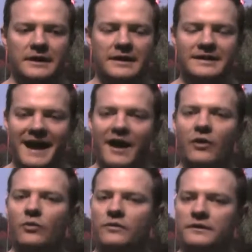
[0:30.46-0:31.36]
and
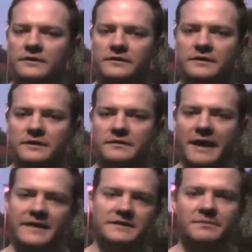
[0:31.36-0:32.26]
now the, the
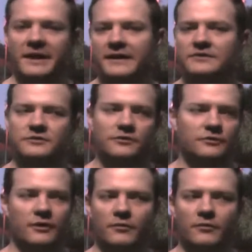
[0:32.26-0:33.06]
aches and pains are,